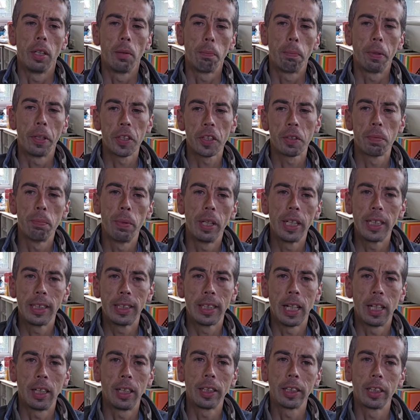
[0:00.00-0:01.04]
But it's me
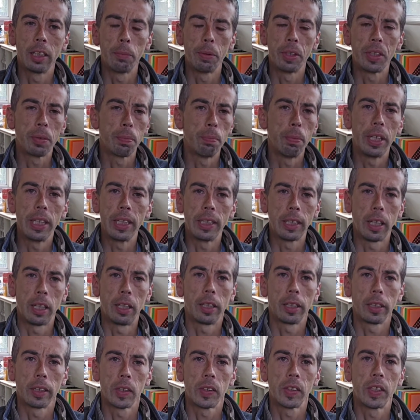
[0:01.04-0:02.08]
telling them. It's me
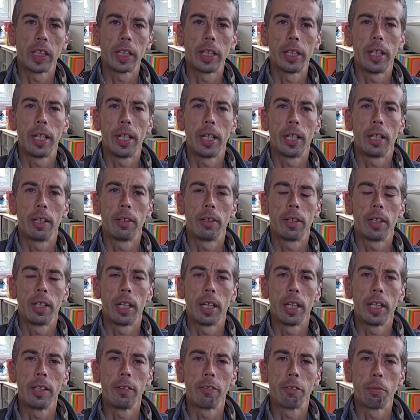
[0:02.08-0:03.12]
telling the secondhand
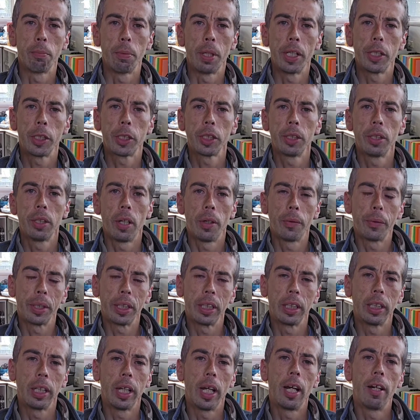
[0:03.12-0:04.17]
information. I would
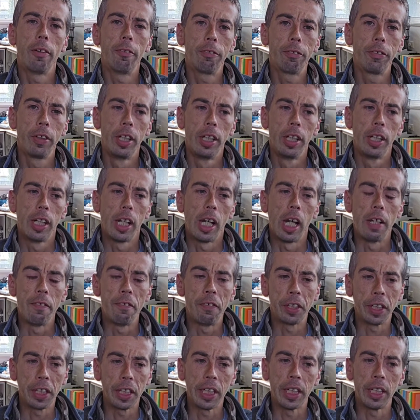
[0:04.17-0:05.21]
love if you
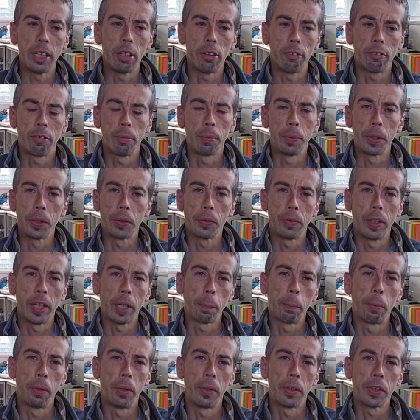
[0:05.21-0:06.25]
could hear it from the direct
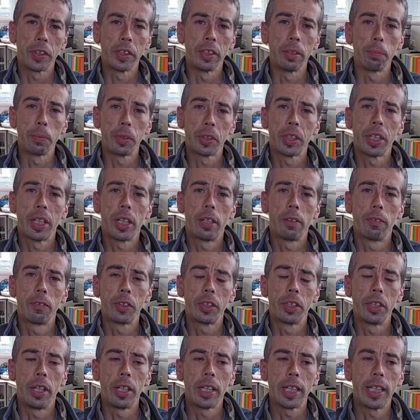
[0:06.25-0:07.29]
person
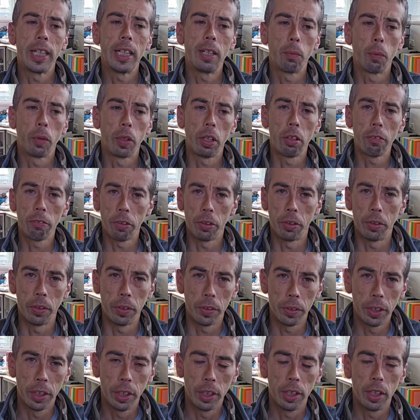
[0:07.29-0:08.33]
themselves. Hear what I've
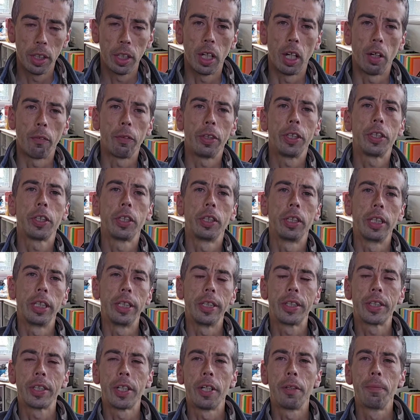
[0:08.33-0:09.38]
heard originally.
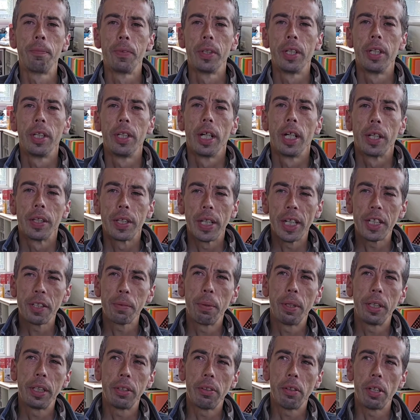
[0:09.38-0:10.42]
So that's
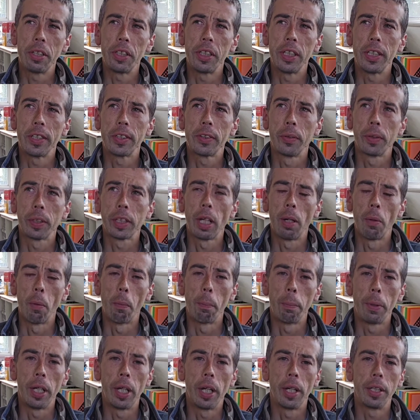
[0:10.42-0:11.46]
where the idea sort of come
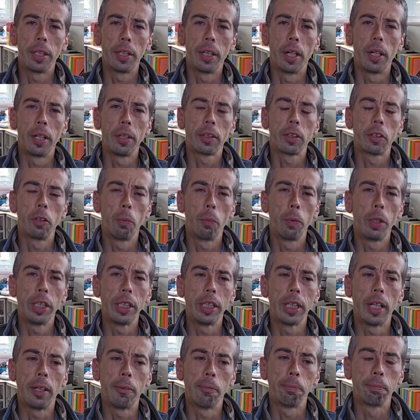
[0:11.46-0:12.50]
about. Could
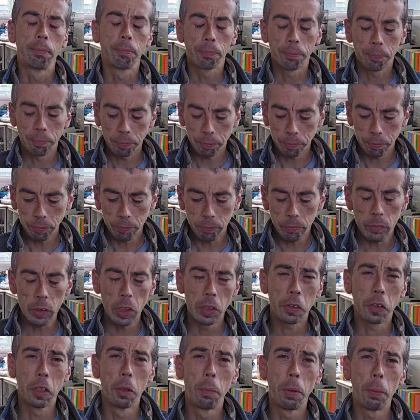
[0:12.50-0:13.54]

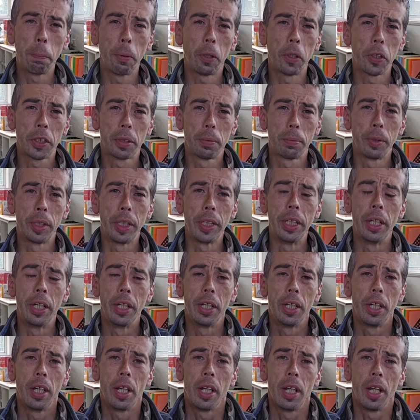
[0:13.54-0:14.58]
we possibly
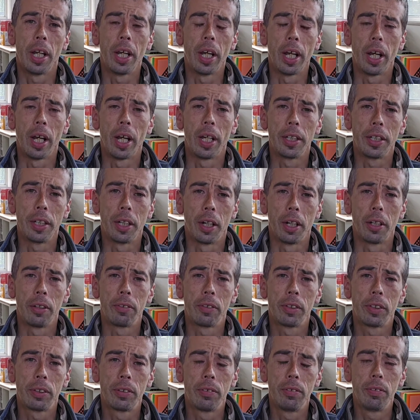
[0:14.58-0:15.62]

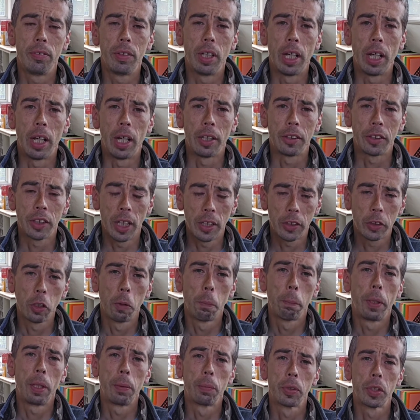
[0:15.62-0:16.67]
touch on
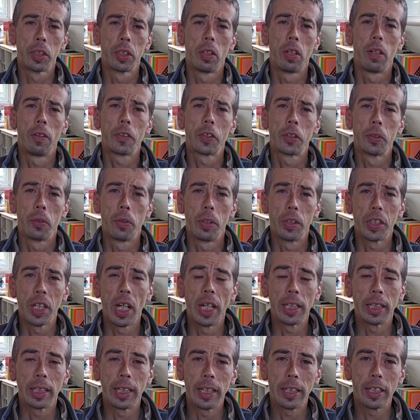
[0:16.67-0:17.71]
people's life stories
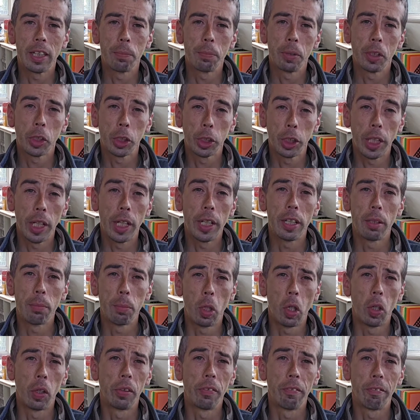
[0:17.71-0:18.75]
and get them to share them
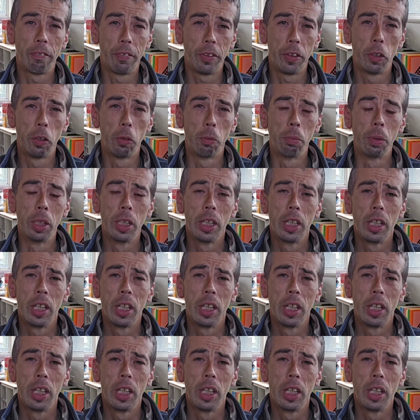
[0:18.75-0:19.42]
on film?